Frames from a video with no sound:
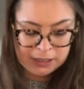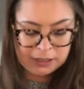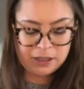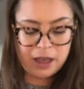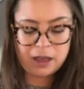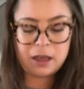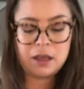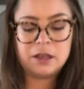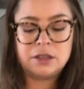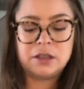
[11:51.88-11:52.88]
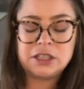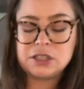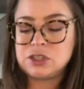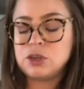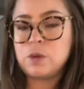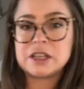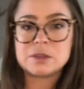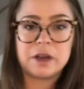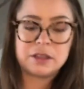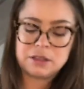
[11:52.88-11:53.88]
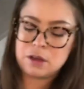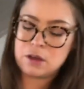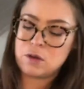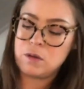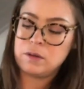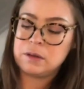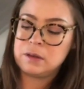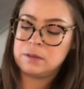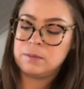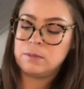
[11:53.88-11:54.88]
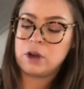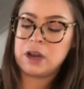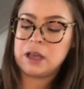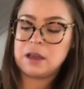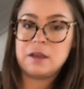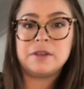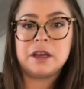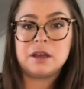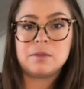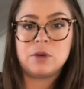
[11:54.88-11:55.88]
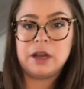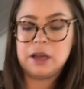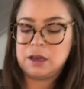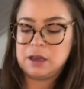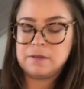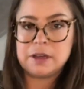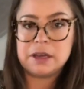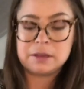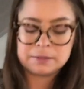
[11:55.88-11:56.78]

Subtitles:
So yeah, this is 2 weeks worth. So morning, evening, morning, evening.